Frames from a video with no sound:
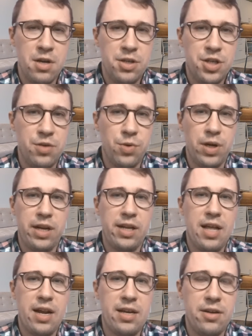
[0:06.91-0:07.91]
Gene, we're getting a
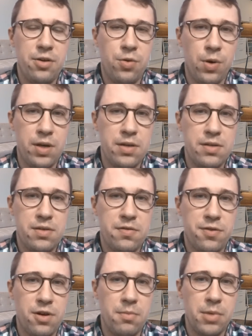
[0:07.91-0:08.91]
lot of inquiries
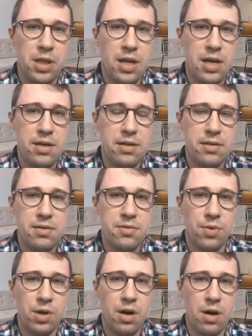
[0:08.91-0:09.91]
from clients
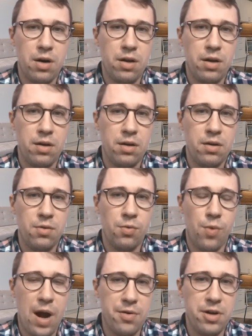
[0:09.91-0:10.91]
regarding
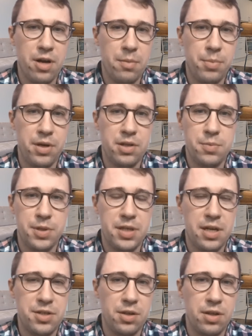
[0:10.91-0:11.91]
Roundup and its
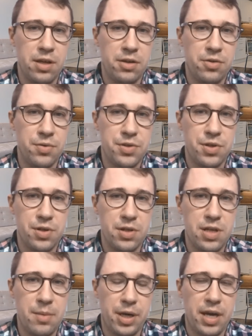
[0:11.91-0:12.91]
potential link to a certain
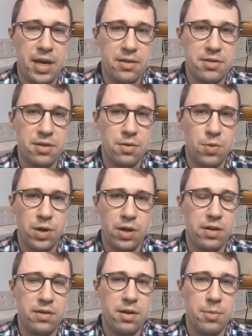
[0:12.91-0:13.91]
type of cancer. What can
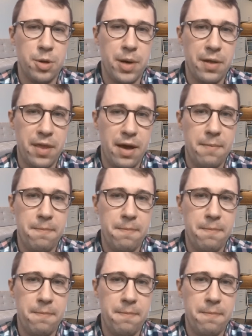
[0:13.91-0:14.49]
you tell me about that?